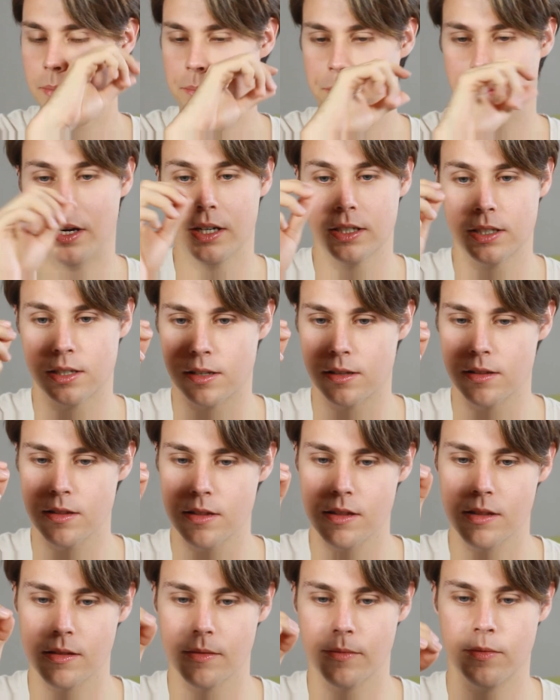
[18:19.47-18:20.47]

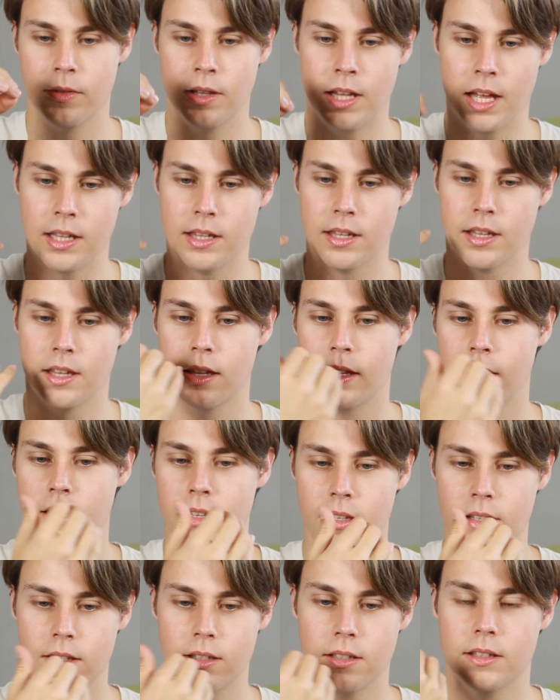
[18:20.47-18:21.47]
particles that
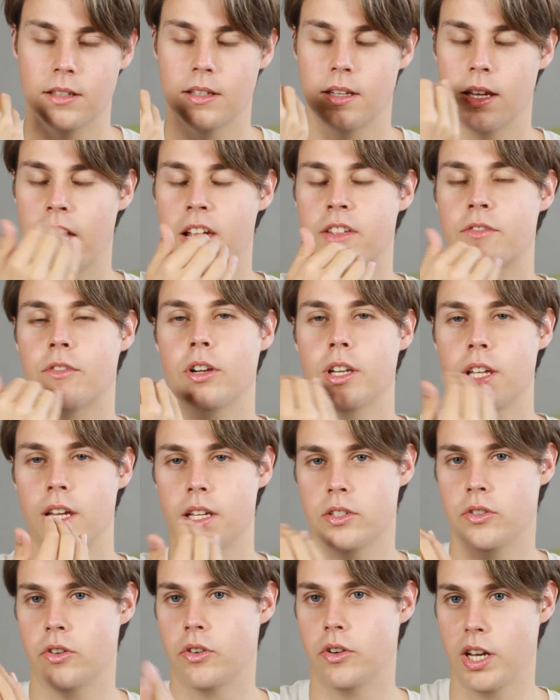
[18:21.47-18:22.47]

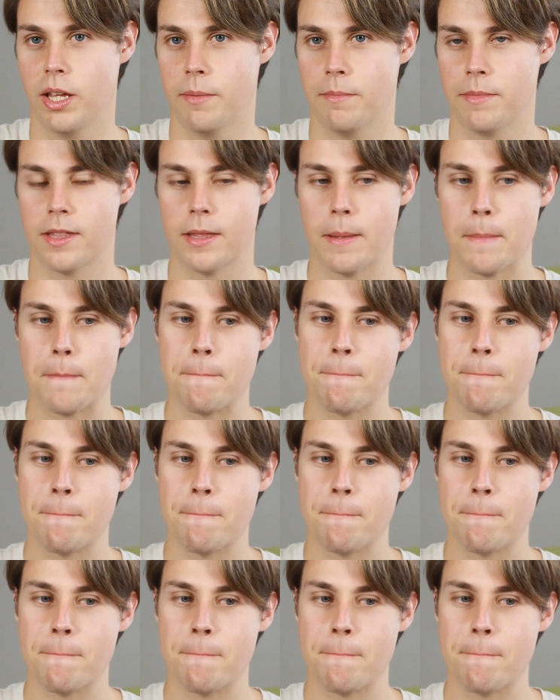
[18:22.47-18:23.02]
exfoliate your lips.